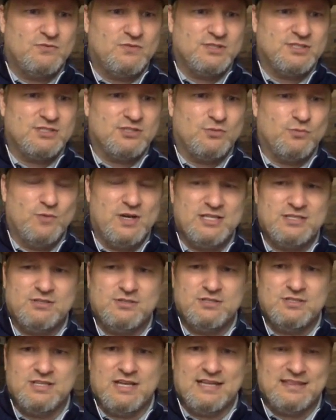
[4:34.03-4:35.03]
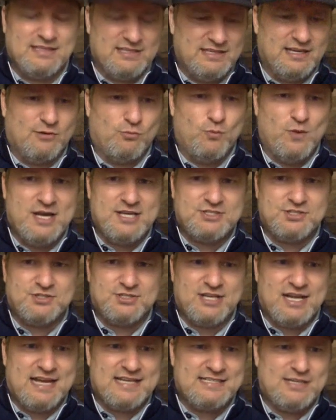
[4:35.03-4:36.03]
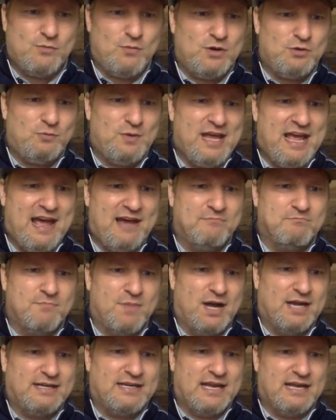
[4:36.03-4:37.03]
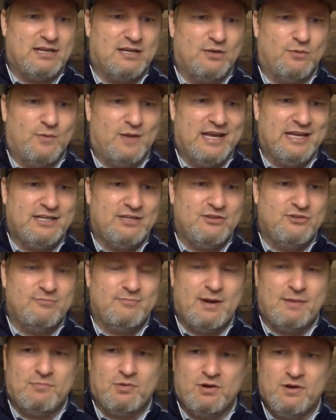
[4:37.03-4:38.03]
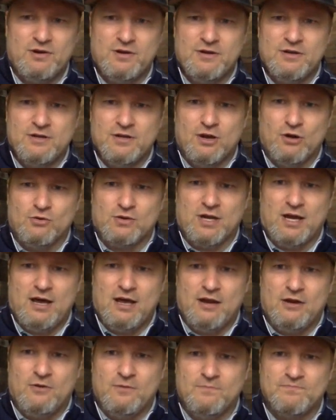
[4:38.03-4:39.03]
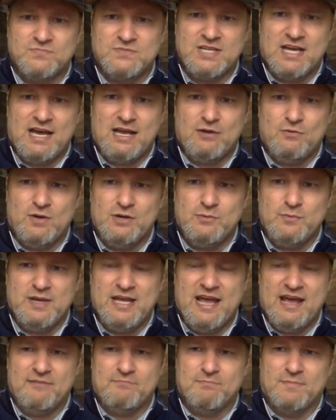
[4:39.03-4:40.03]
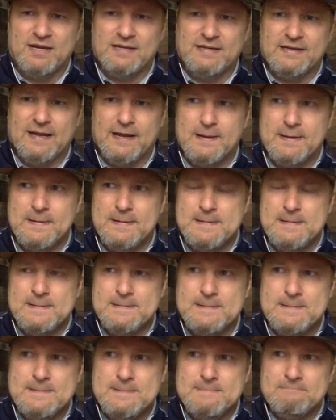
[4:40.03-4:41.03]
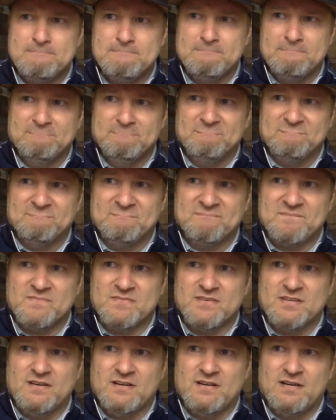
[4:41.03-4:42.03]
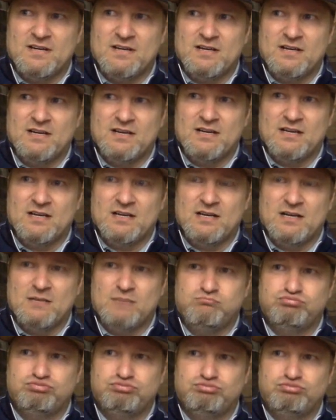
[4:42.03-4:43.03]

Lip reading: Was it the Wizards? Wizards last night. What did we have Monday, Luane? Do you remember? O'Connell, Tyler, what did we have Monday? I